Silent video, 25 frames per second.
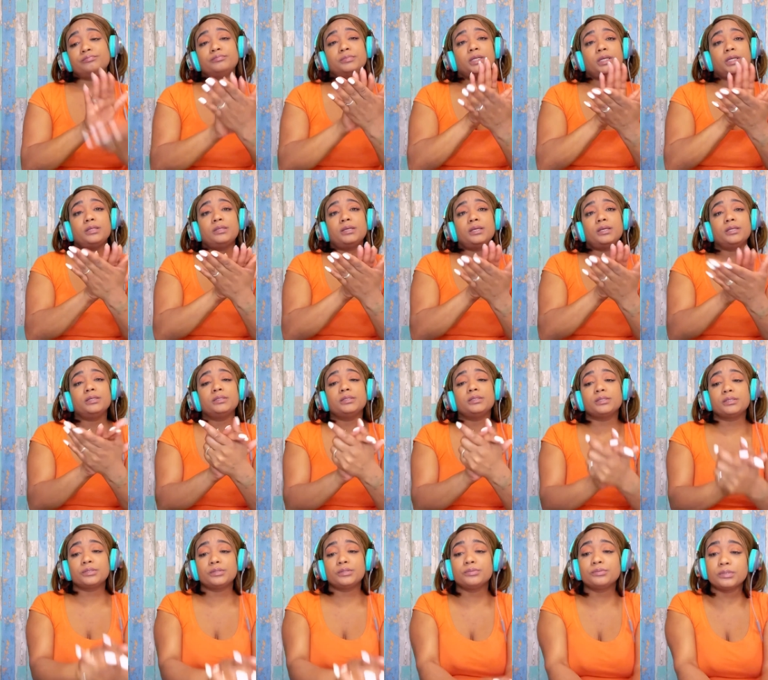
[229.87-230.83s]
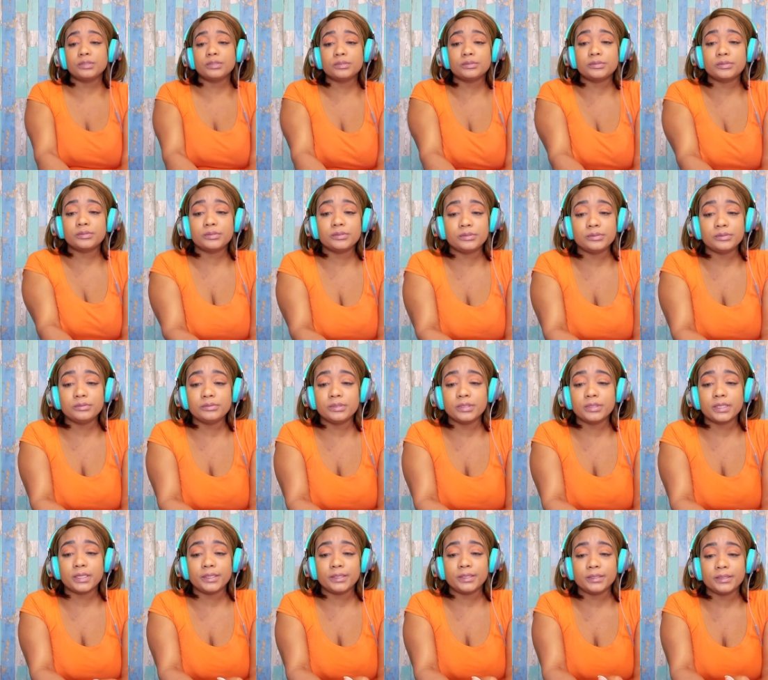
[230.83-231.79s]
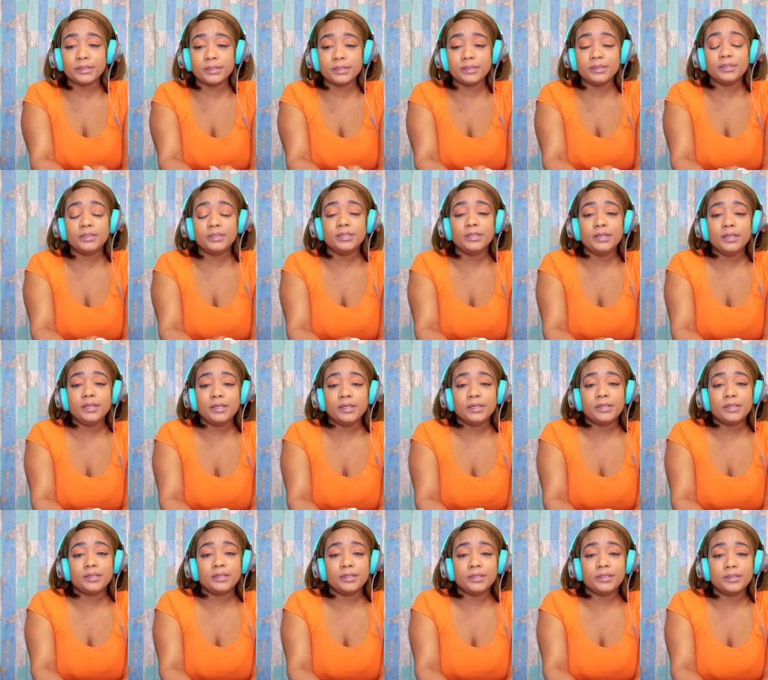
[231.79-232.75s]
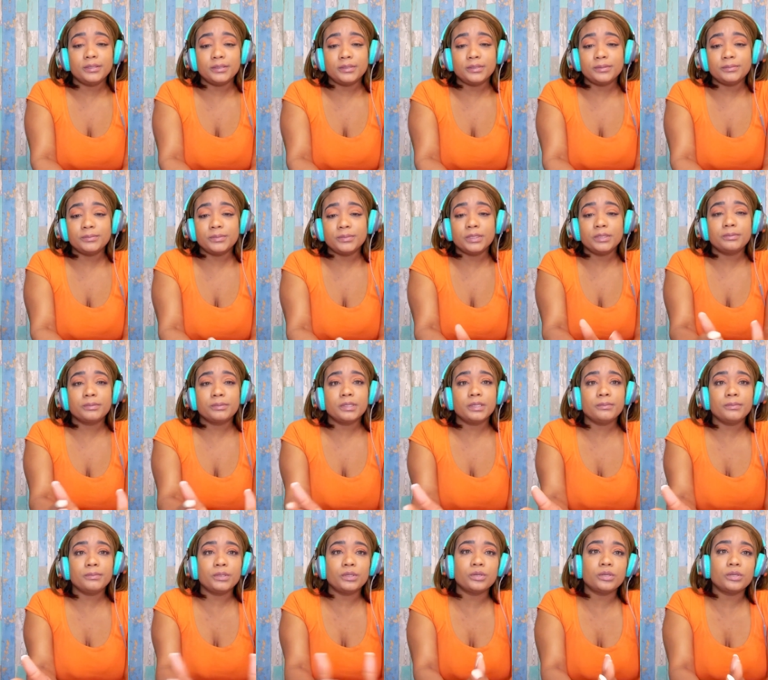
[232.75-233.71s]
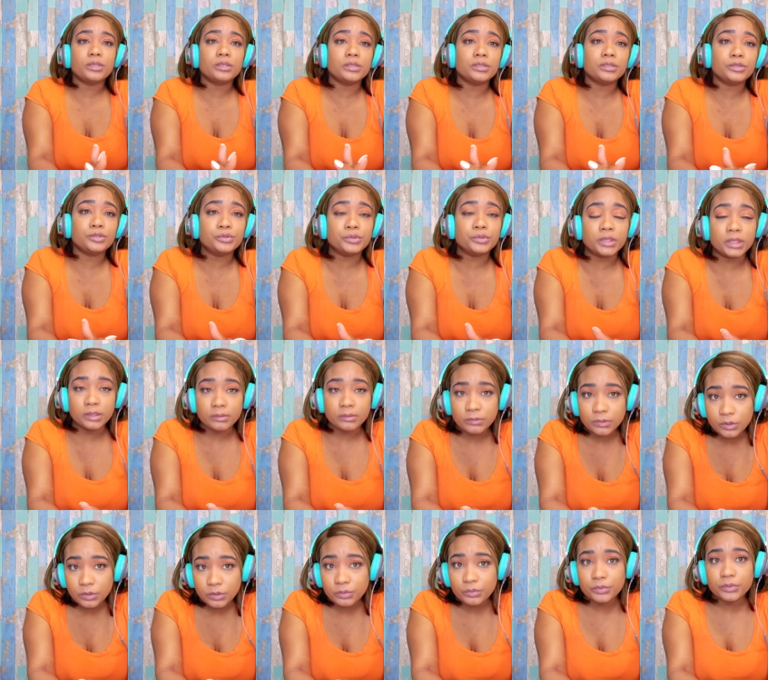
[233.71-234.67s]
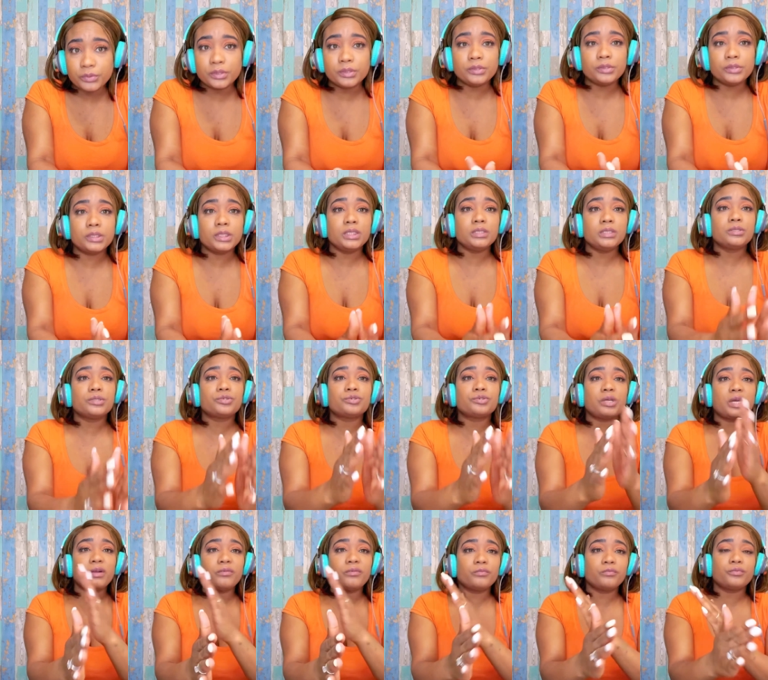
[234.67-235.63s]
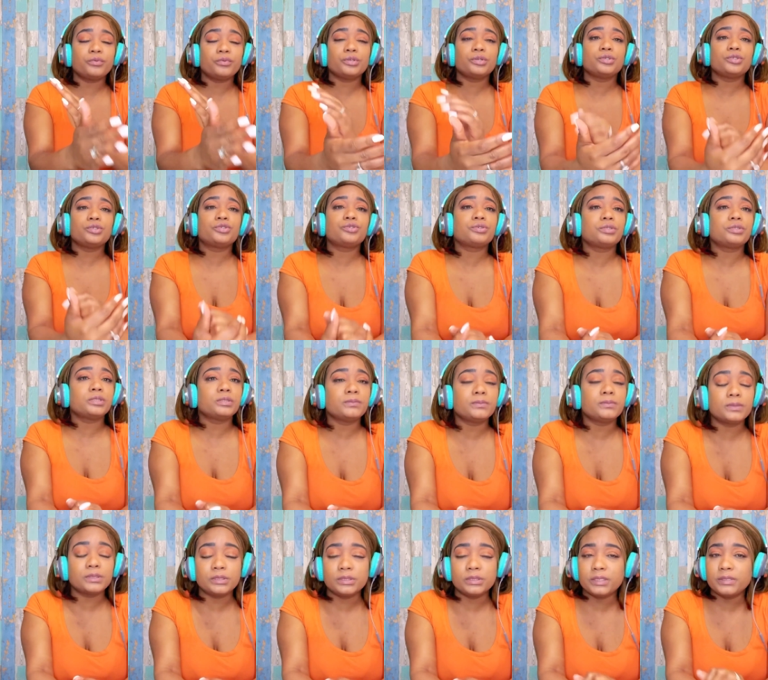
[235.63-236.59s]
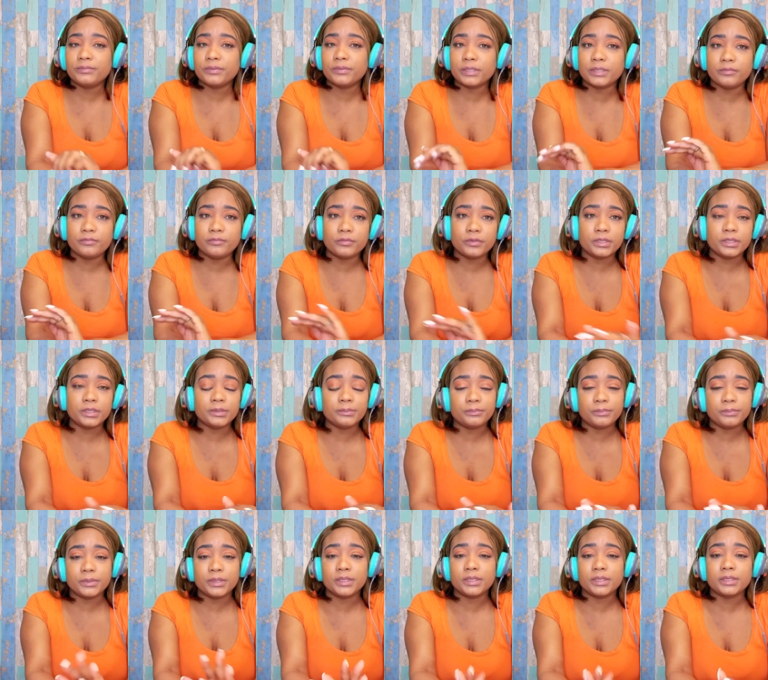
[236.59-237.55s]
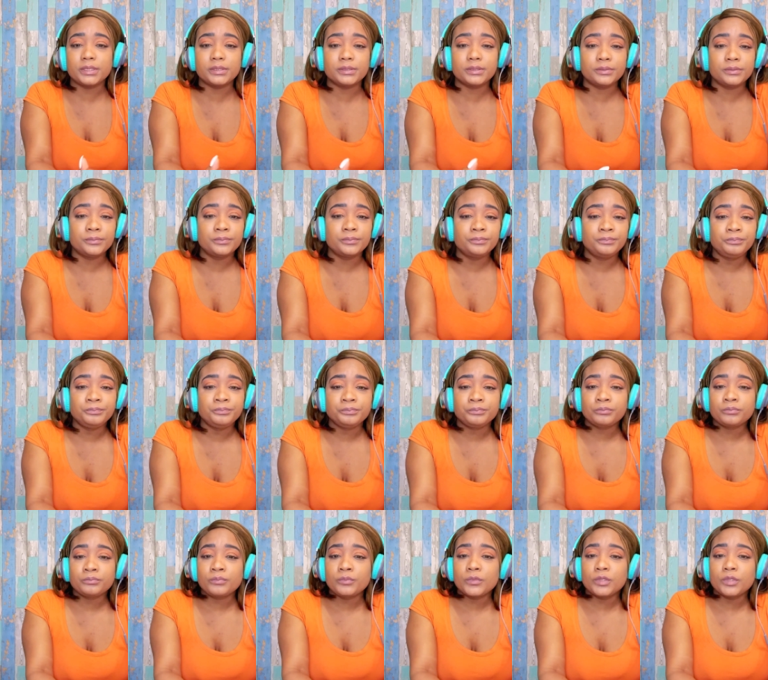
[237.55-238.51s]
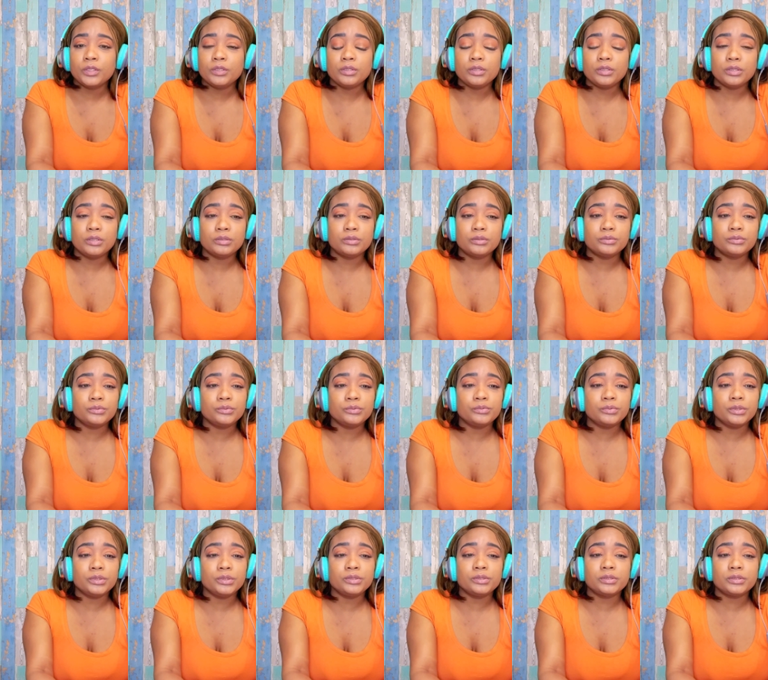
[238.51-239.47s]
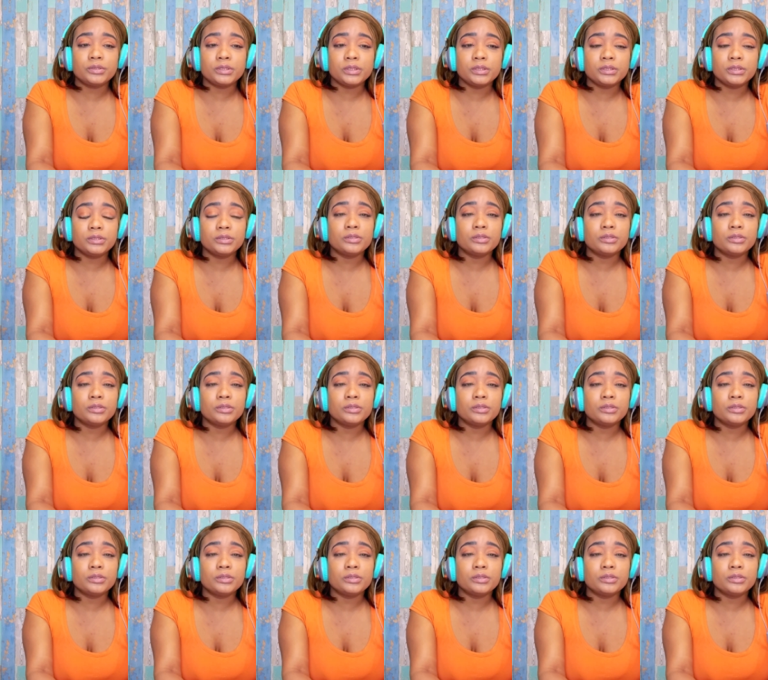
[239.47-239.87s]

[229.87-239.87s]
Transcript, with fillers: I liked it. Kudos to you, Lacade. Upcoming artists, you keep going. You keep striving for your dreams. Never give up. And, you know, when you think